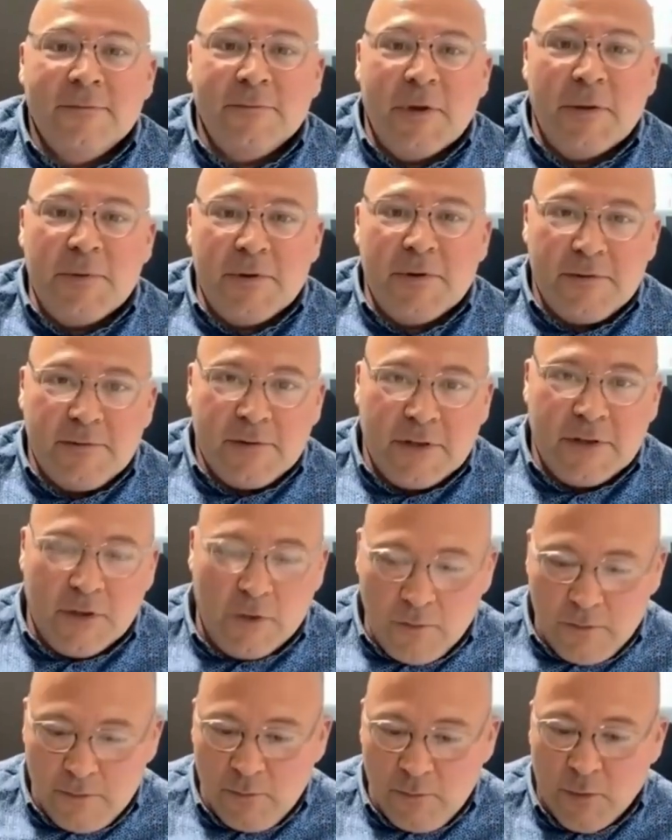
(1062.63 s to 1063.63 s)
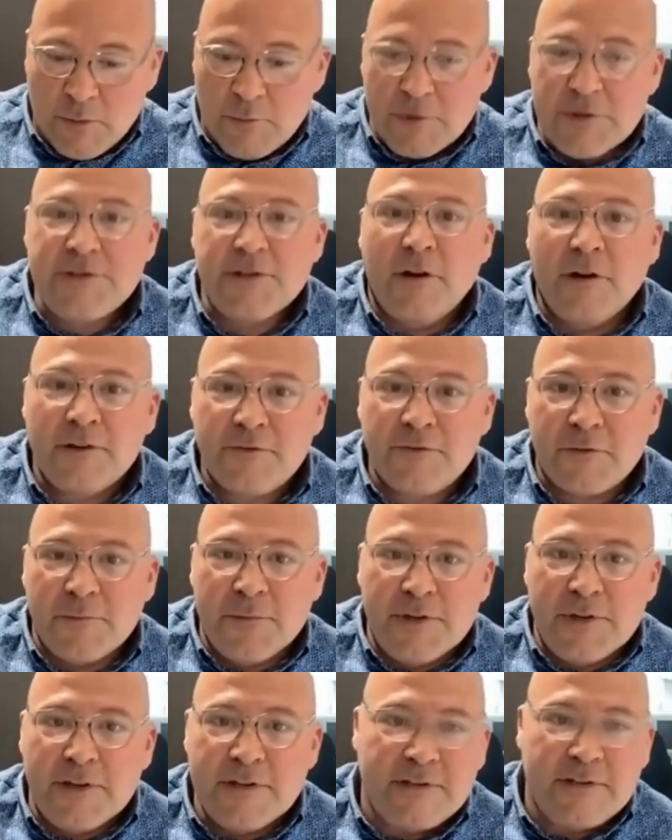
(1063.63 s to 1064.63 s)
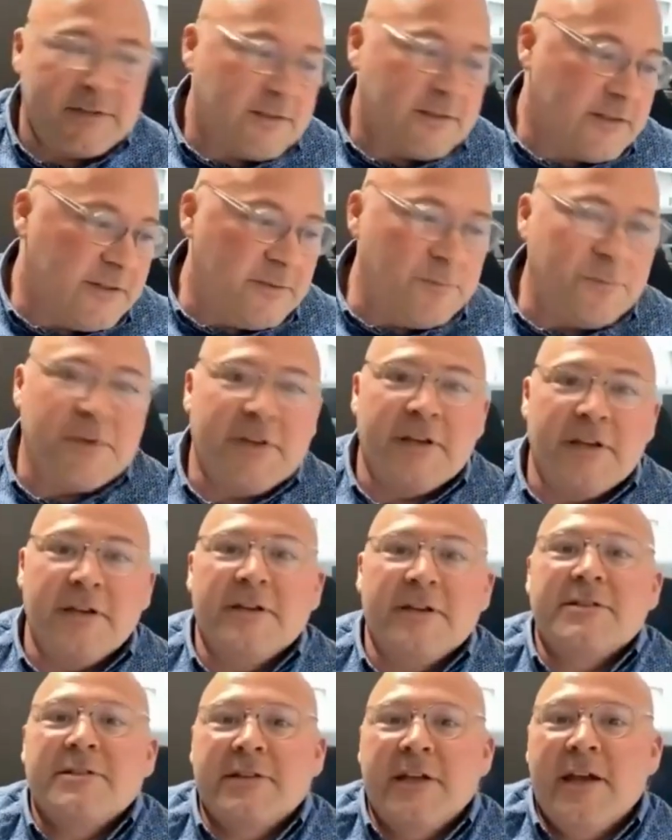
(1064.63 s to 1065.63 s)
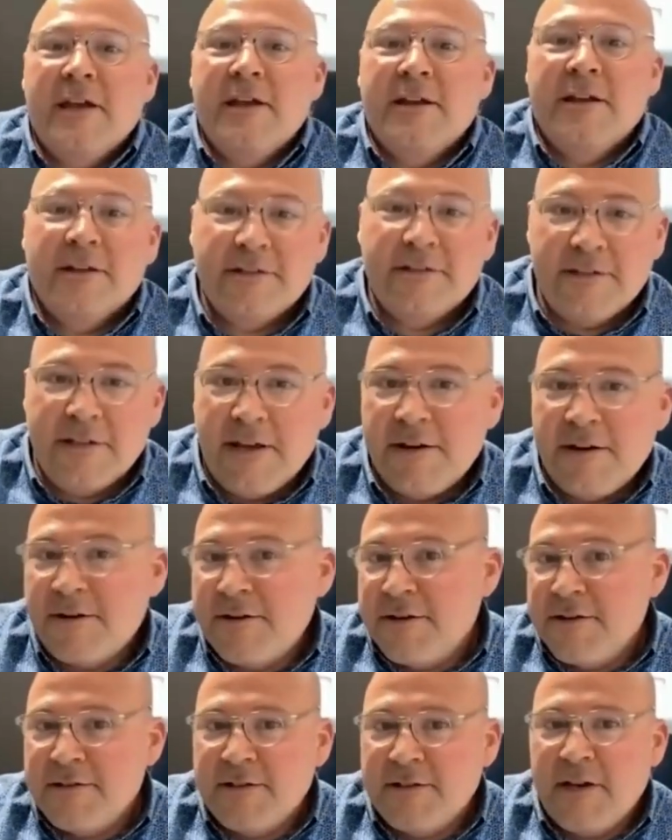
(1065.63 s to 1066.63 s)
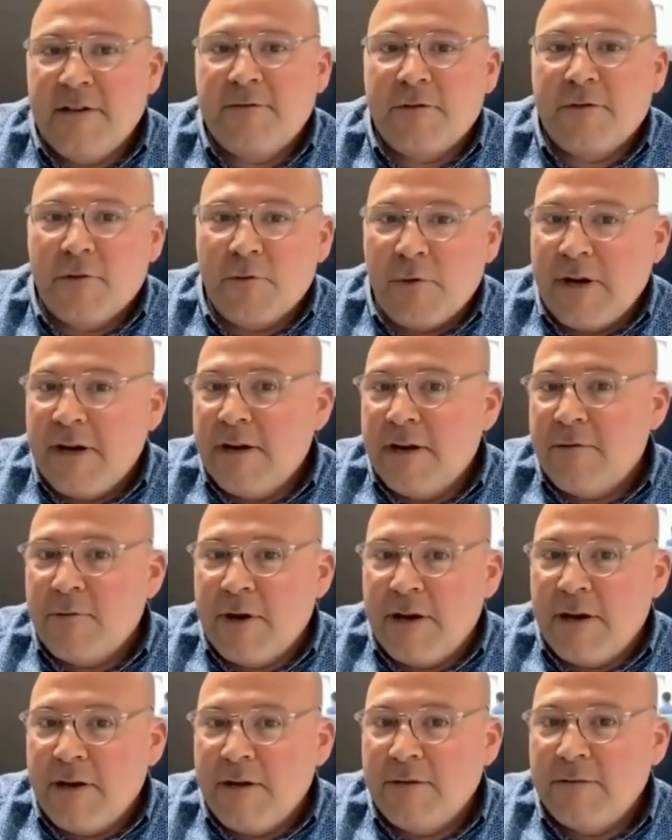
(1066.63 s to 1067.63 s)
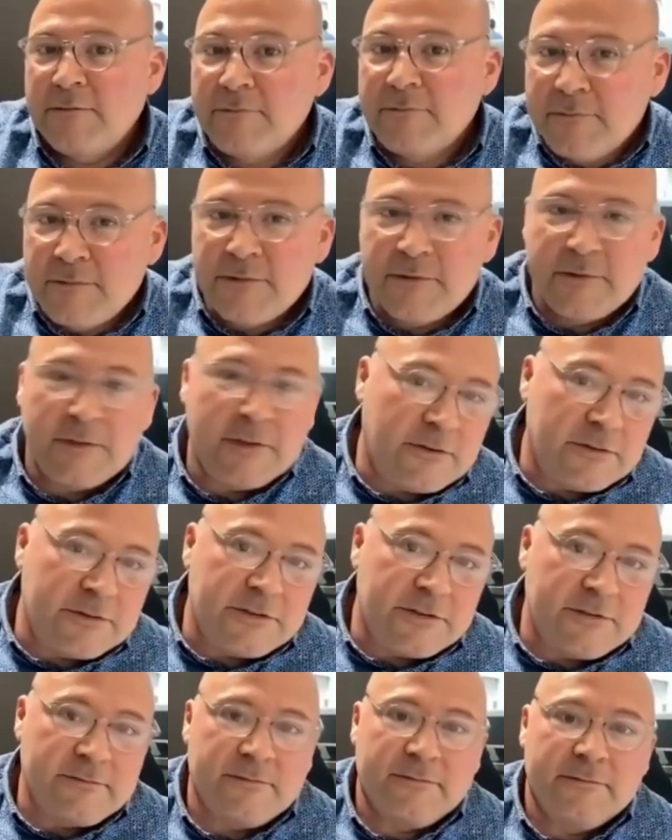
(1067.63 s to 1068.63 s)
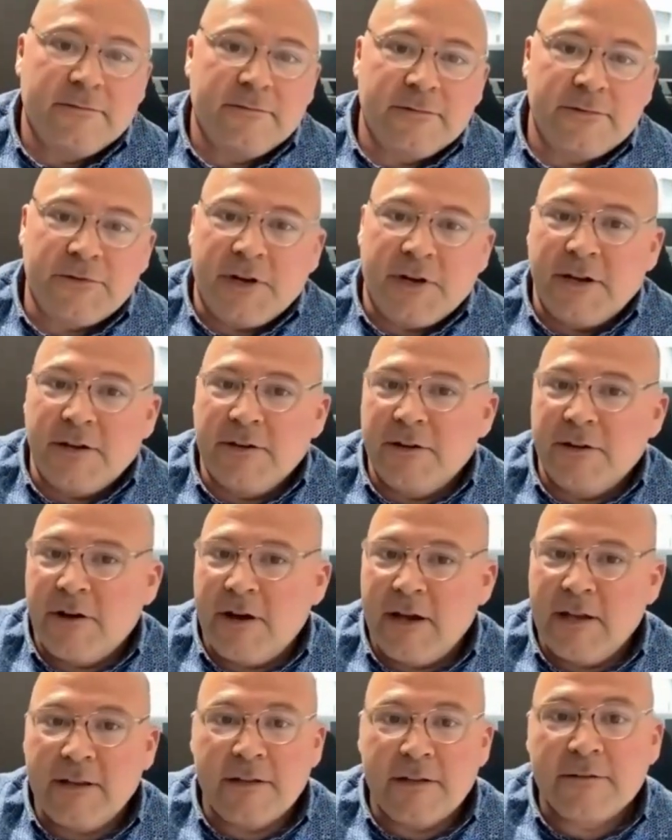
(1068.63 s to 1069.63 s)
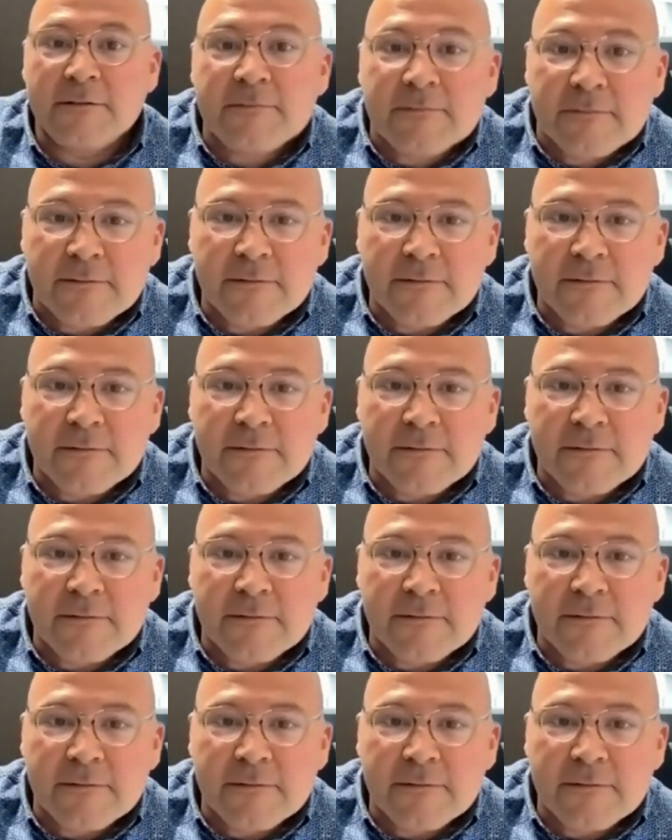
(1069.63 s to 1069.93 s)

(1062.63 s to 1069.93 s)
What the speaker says: Maybe what results from this could be a standard design for right in, right out, triangular island.